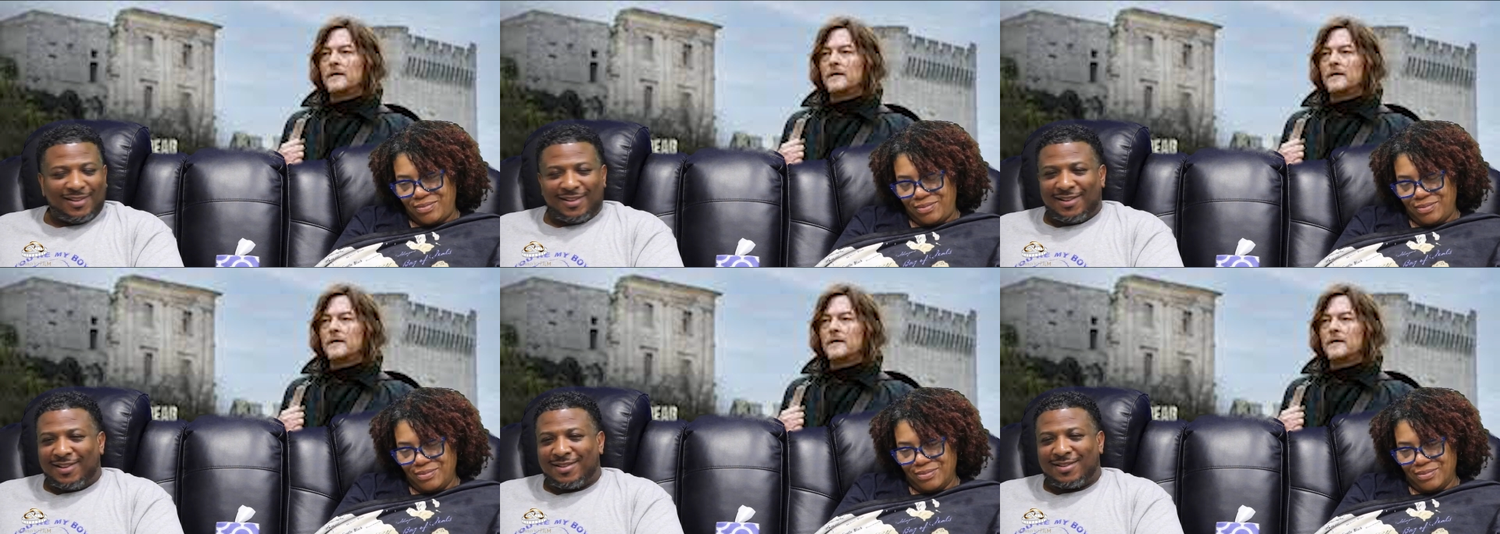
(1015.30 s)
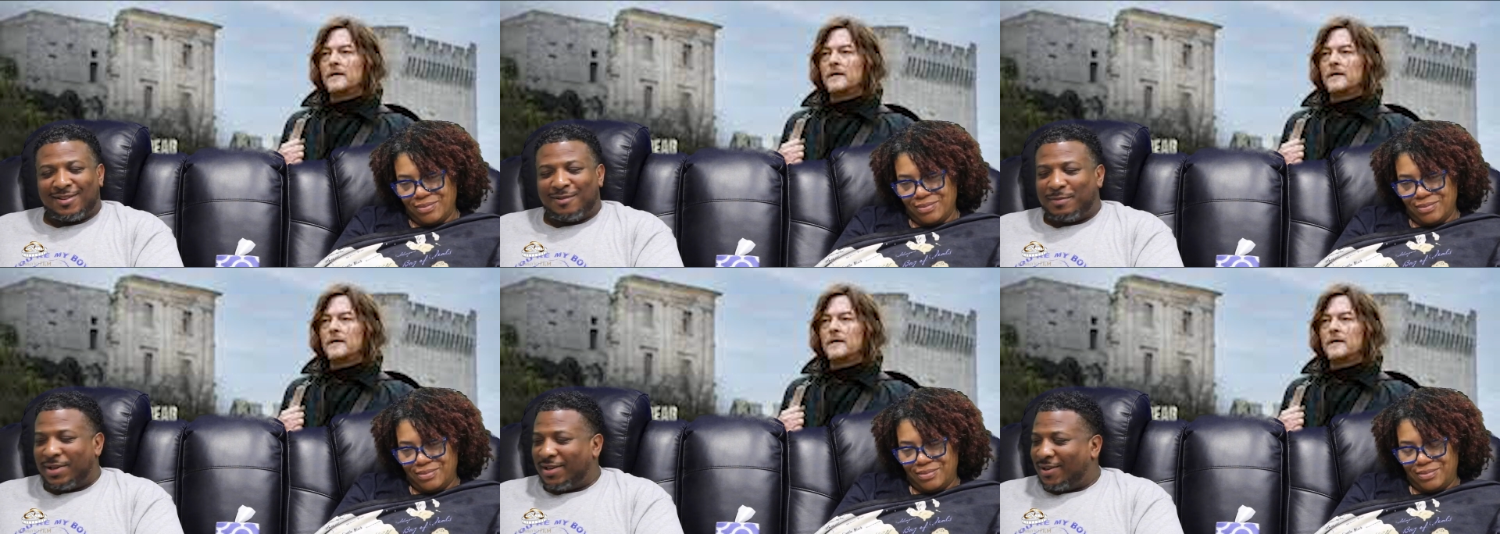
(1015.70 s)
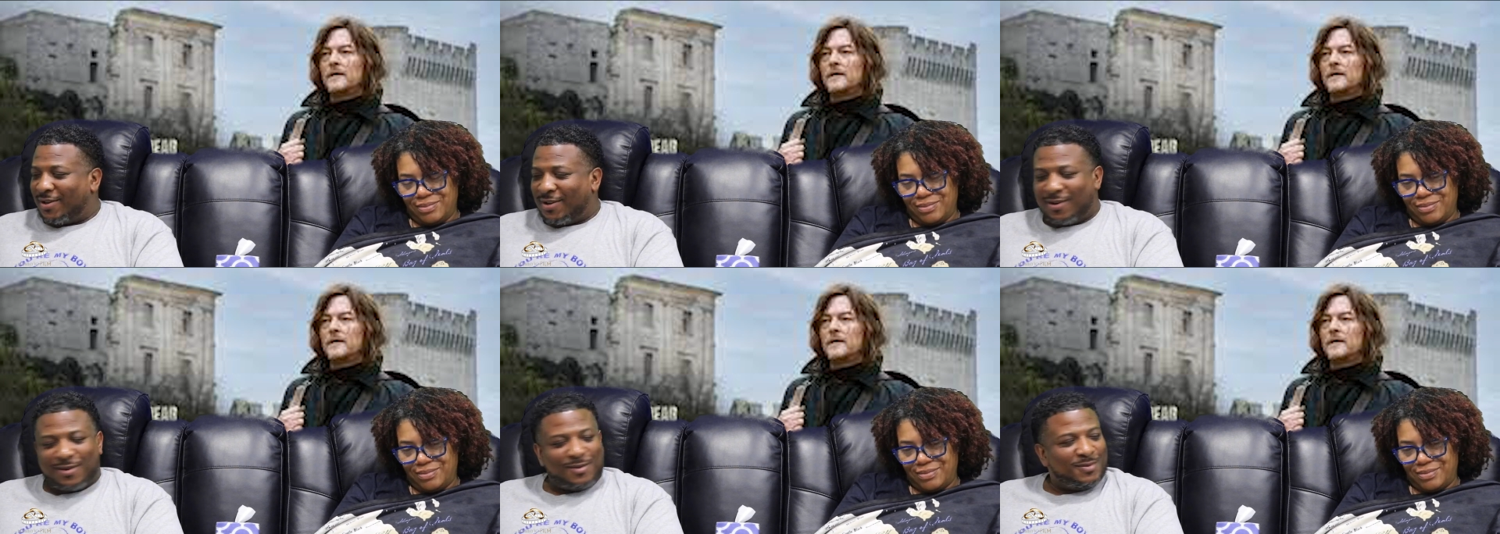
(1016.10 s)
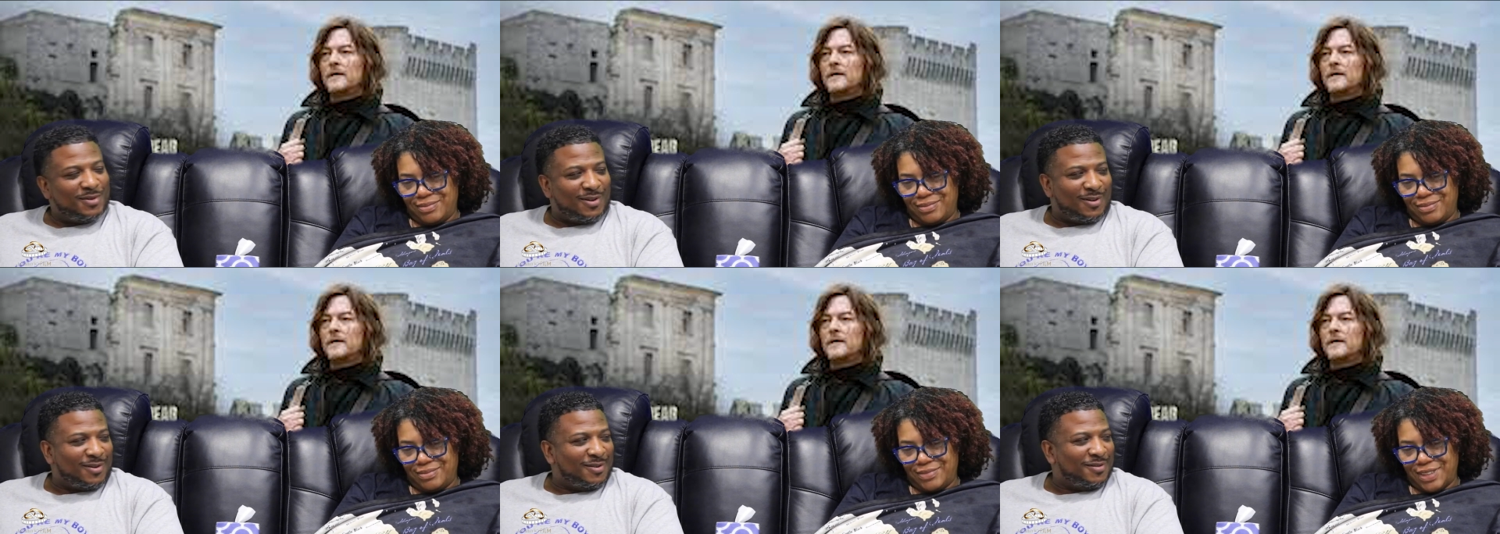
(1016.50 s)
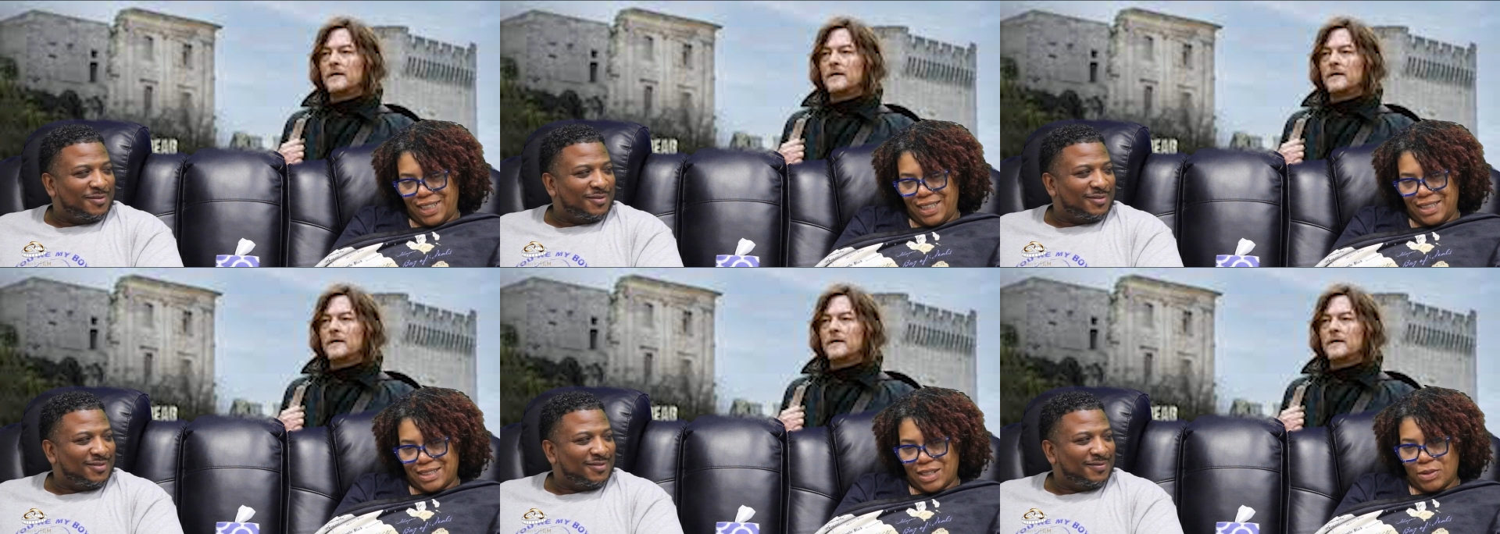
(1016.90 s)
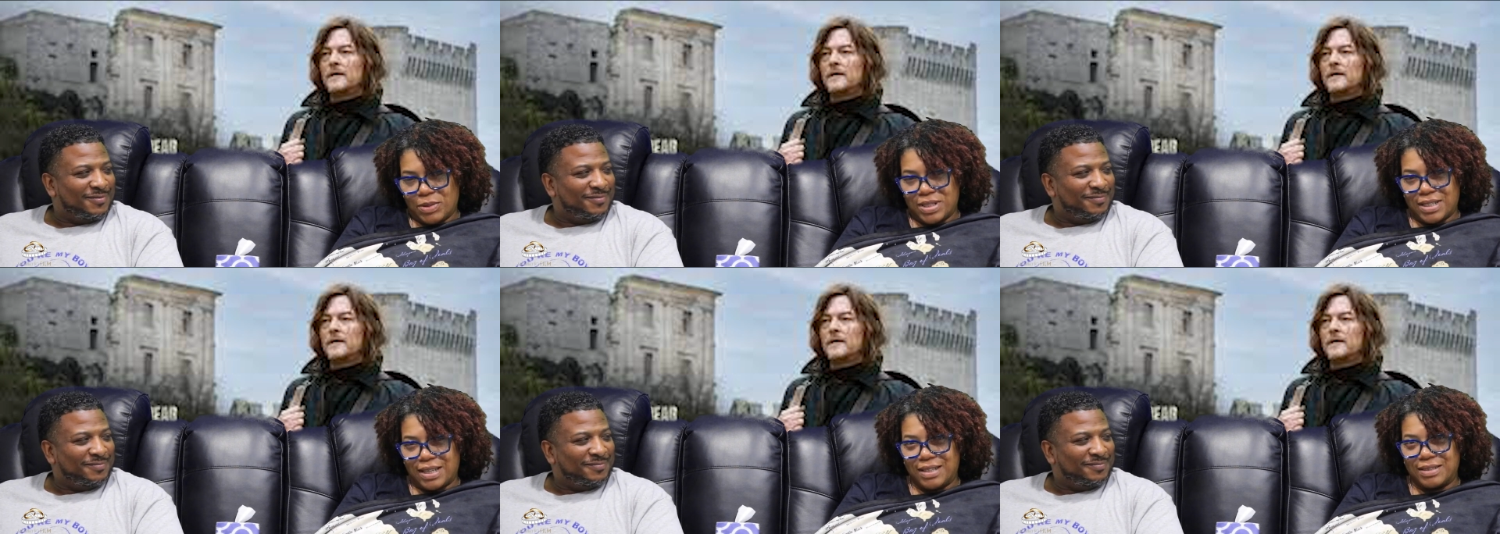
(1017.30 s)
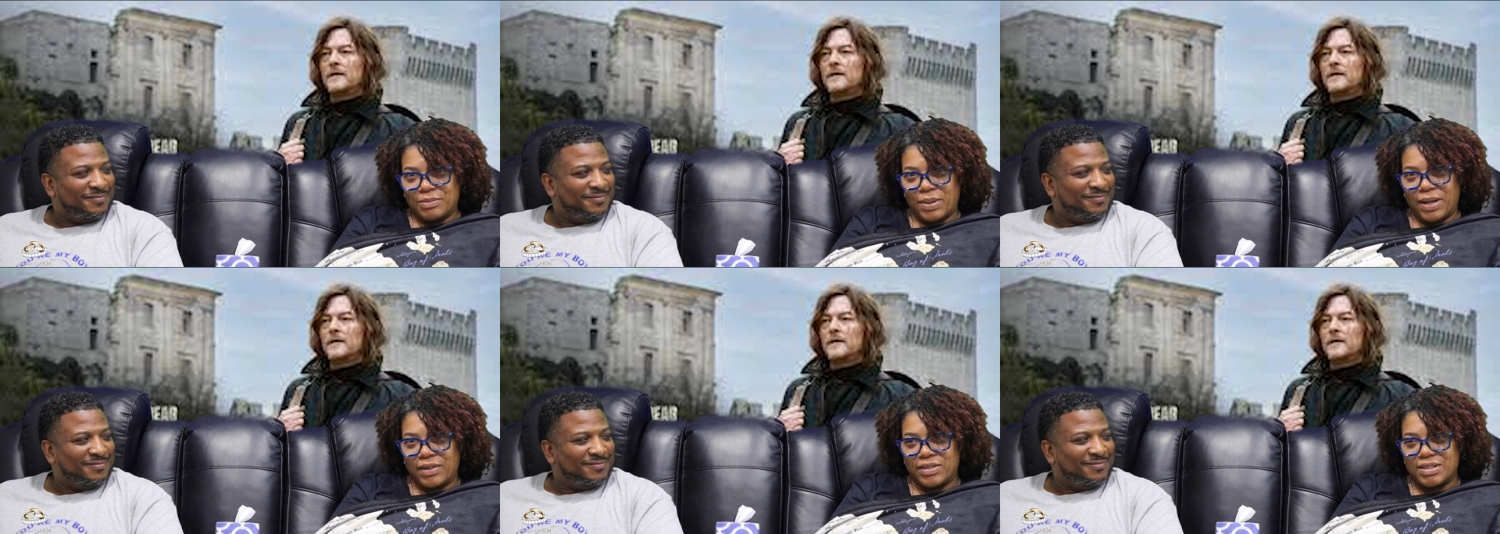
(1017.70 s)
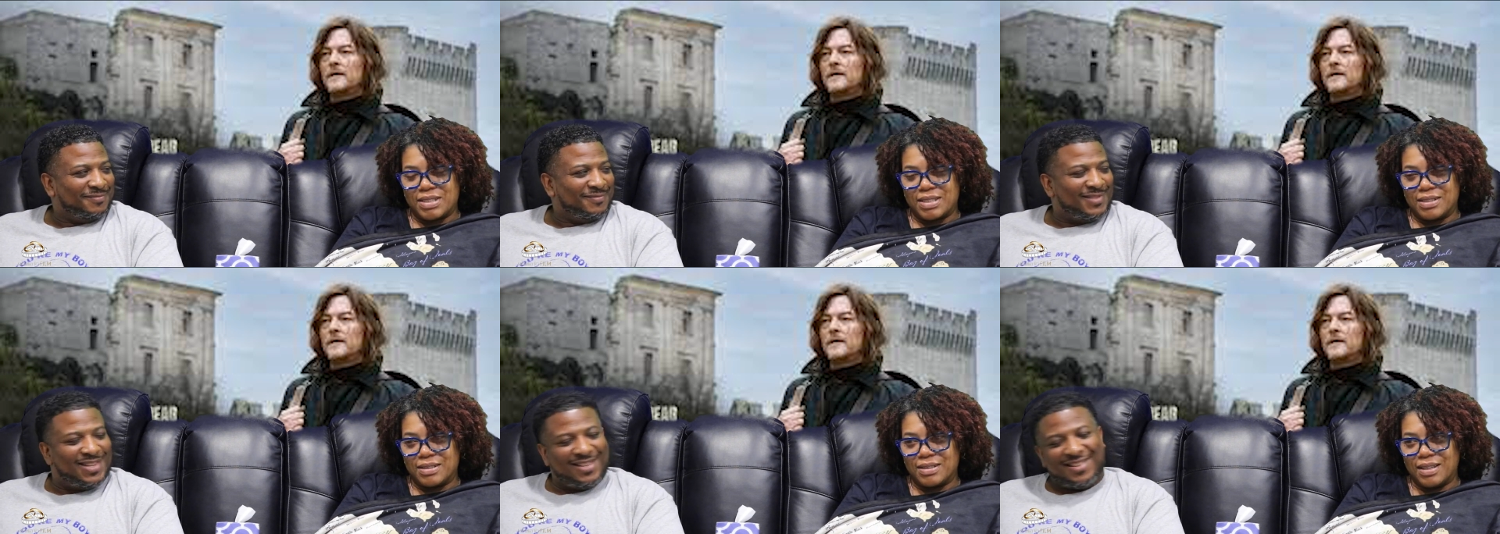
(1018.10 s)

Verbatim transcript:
Speaker 1: Gets on my dog on nerves.
Speaker 2: Kids always hating parents